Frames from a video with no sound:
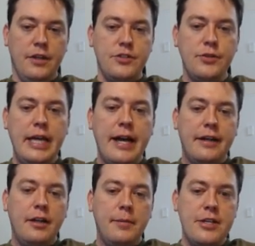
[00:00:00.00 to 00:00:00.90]
So
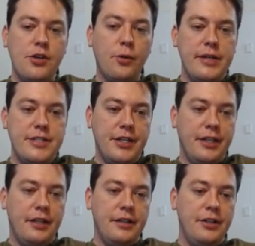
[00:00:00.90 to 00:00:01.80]
yeah, as always,
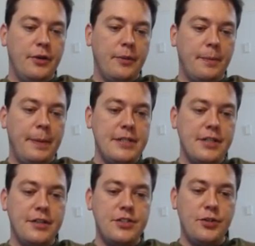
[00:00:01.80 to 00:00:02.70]

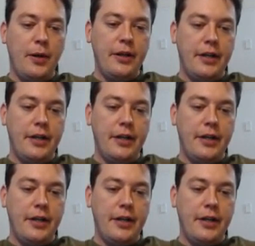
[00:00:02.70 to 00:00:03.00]
basically Subhan,